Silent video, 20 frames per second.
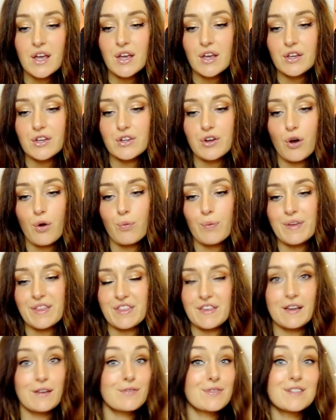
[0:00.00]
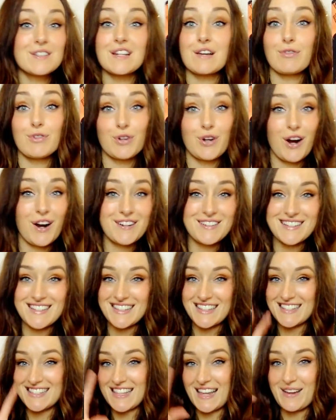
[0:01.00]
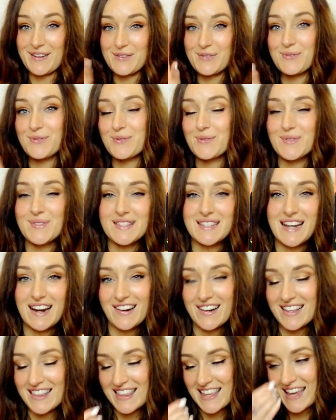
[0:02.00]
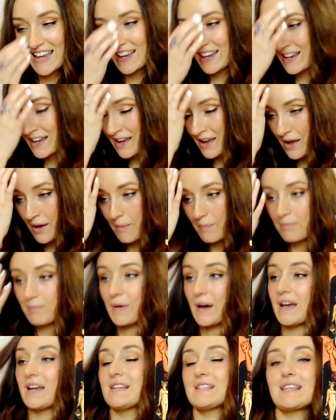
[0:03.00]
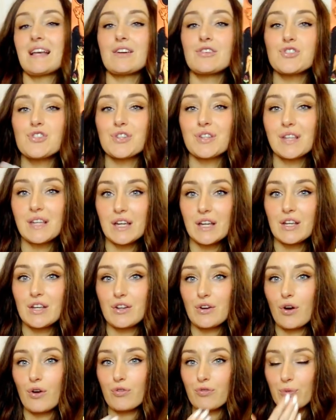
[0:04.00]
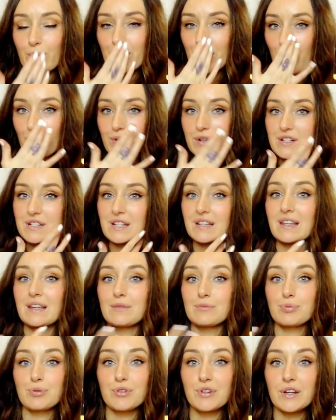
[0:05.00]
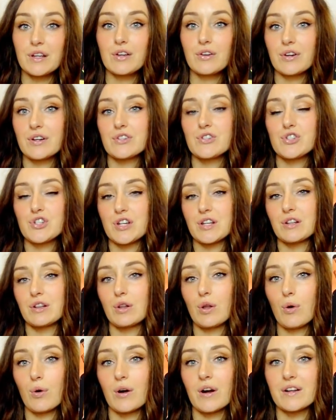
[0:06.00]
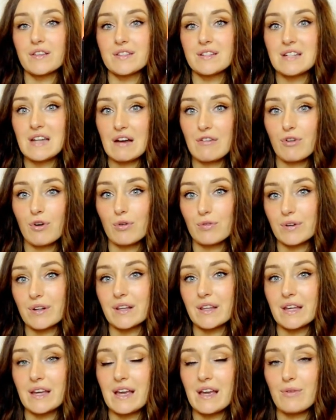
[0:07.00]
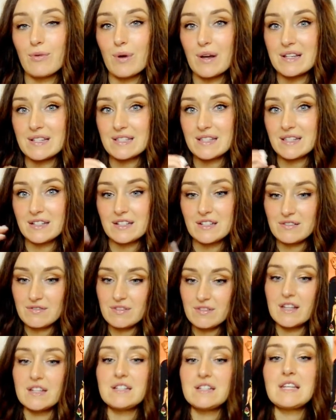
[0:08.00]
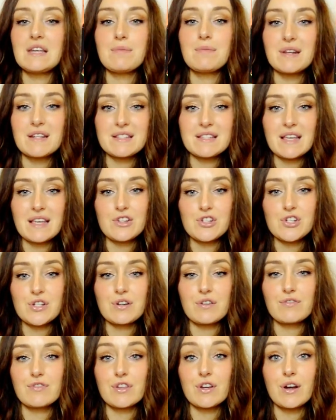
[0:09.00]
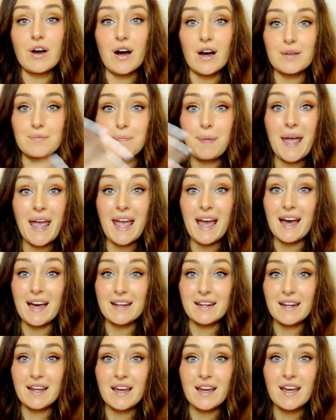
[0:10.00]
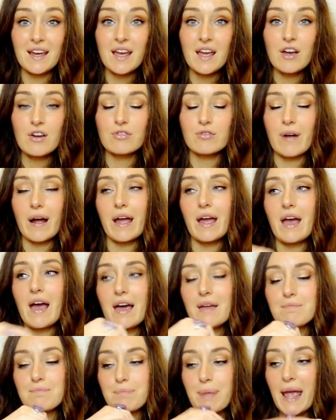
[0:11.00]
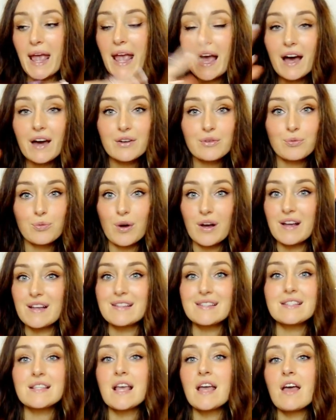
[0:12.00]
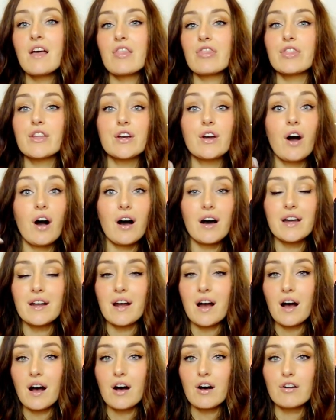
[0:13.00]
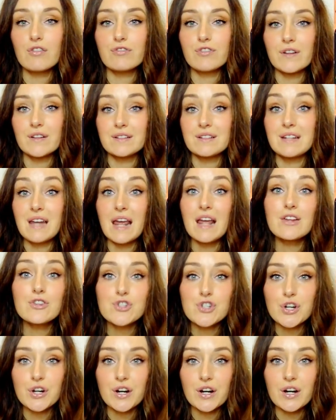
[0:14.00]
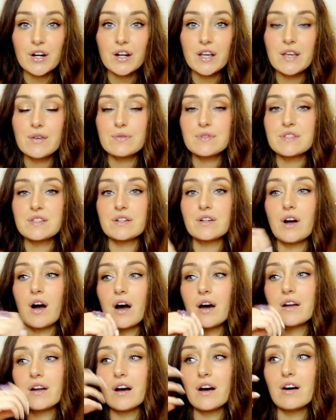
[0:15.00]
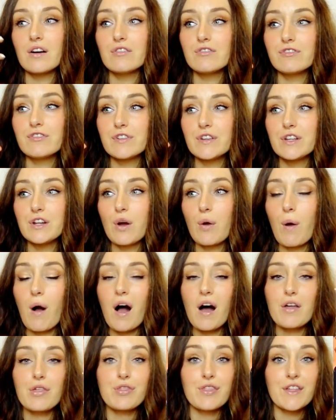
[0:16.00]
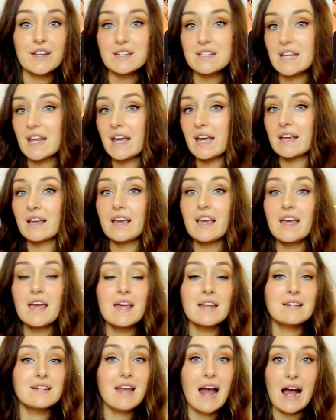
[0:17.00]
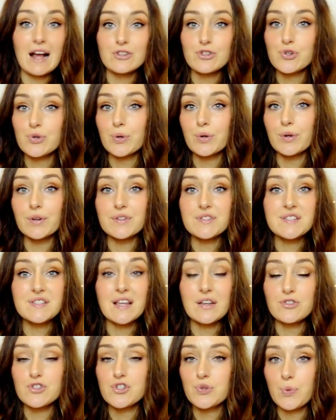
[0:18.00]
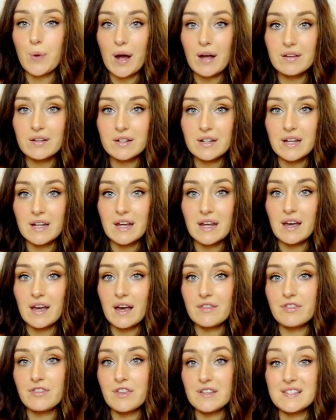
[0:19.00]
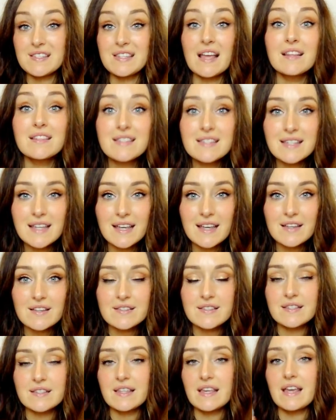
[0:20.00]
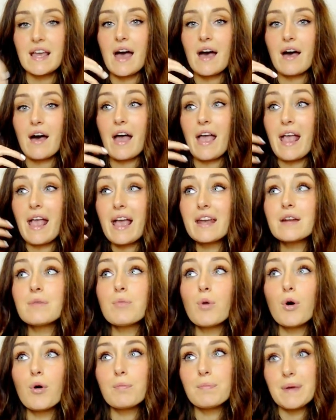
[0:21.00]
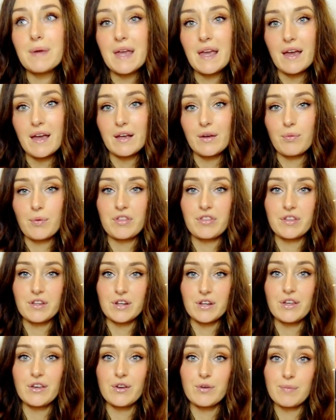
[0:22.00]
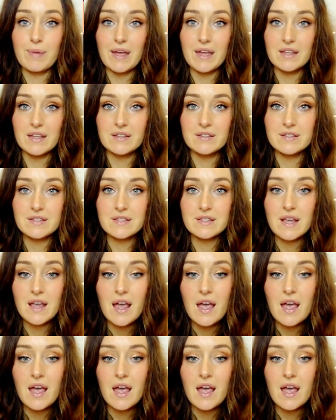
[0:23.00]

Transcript: we think of the Devil card as this like, ooh, scary thing, but it's actually, if we go into like pre-Christian lore, the devil really was the demonization of the god Pan, right? And Pan was the god of nature. He was the god of, authentic, natural sensuality, the senses, the animal being within humans.